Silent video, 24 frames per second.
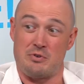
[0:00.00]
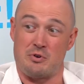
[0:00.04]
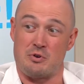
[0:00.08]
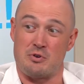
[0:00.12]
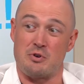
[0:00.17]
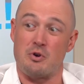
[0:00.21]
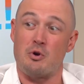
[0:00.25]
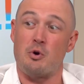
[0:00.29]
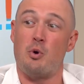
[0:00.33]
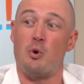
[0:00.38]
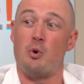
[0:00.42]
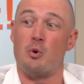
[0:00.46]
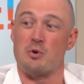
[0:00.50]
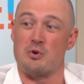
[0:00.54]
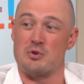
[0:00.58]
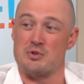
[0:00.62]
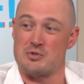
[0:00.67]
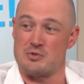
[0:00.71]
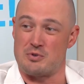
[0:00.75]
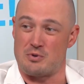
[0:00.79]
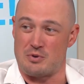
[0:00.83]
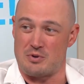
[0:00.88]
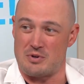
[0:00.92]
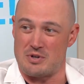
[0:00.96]
heard horror
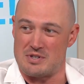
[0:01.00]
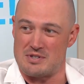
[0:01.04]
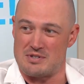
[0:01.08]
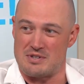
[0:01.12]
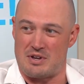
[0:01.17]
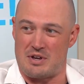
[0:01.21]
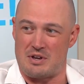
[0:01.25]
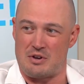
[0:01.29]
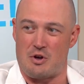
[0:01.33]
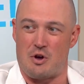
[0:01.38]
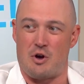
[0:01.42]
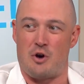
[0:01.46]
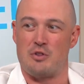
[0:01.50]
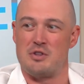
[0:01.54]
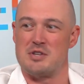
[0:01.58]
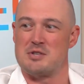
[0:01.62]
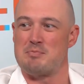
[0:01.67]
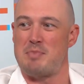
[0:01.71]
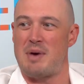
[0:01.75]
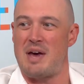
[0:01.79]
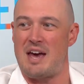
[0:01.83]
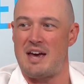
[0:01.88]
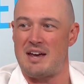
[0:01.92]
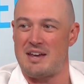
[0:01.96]
stories, right. like all this
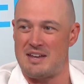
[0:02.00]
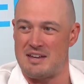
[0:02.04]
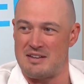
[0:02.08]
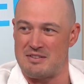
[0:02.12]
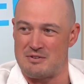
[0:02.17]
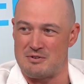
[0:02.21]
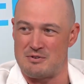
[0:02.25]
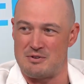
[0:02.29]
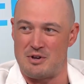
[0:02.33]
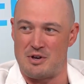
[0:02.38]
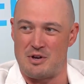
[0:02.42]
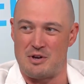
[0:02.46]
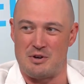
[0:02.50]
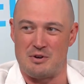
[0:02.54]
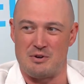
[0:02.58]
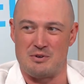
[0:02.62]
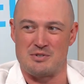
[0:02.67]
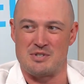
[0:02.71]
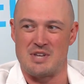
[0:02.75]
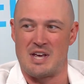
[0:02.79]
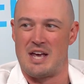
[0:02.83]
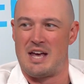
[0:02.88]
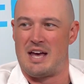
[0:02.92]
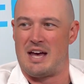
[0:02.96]
packing in their
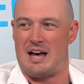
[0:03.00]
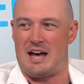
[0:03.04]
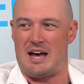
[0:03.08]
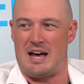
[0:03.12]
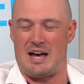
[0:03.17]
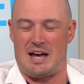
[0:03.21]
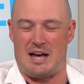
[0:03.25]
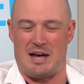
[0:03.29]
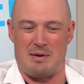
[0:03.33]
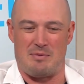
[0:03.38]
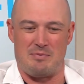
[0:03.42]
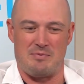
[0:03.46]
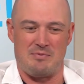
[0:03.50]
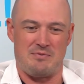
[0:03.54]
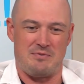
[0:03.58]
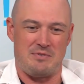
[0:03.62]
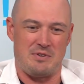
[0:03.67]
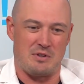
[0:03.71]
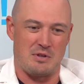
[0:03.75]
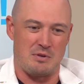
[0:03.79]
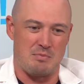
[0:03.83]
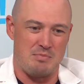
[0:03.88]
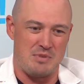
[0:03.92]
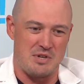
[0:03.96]
nose, um,
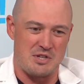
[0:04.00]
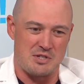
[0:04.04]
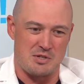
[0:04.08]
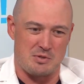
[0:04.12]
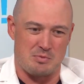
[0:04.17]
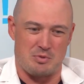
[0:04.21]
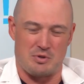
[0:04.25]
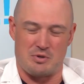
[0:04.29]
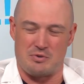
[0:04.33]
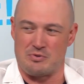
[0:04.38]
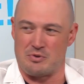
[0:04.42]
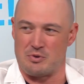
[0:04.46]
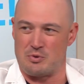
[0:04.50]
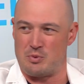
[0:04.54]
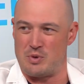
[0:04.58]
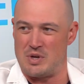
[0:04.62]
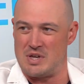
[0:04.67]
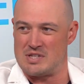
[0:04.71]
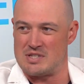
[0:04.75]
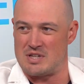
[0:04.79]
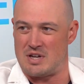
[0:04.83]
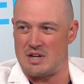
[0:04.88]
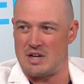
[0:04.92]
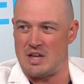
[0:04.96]
feeling miserable for
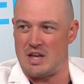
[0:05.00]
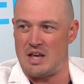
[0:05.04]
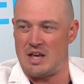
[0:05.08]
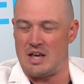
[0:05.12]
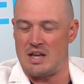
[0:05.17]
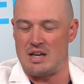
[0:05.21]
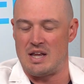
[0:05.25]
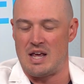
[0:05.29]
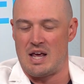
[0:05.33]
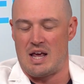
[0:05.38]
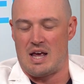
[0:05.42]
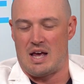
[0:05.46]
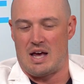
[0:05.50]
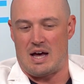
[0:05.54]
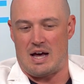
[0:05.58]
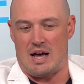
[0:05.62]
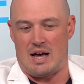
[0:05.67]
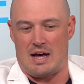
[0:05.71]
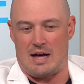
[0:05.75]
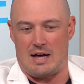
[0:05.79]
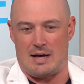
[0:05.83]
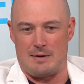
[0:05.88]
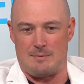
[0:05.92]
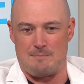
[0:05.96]
weeks on end.
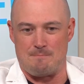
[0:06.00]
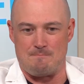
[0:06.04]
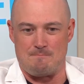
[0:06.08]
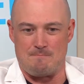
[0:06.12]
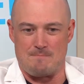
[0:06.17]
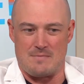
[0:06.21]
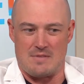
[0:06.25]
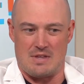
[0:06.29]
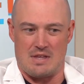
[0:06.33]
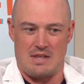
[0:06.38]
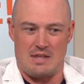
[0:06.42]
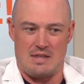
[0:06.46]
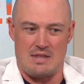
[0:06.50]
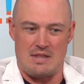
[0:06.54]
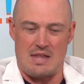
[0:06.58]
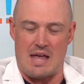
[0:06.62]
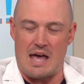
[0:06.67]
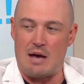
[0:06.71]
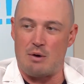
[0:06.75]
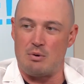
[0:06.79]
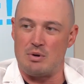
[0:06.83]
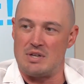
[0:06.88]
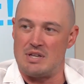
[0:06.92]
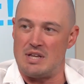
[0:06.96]
Um,
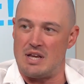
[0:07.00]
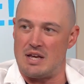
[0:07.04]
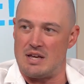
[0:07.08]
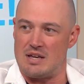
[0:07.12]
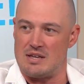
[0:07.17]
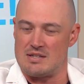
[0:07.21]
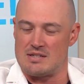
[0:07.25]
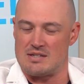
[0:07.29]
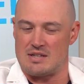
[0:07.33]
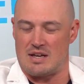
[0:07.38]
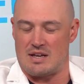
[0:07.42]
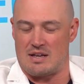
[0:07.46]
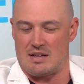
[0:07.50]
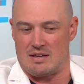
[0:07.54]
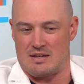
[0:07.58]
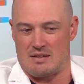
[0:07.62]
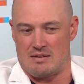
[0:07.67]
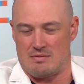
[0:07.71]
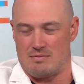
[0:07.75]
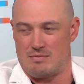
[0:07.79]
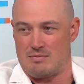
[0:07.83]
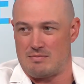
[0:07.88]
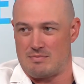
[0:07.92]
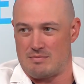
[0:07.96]
nowadays I,
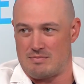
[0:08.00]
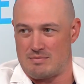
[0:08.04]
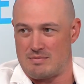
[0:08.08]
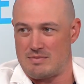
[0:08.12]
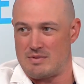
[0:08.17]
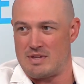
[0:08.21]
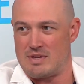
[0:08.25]
30 years ago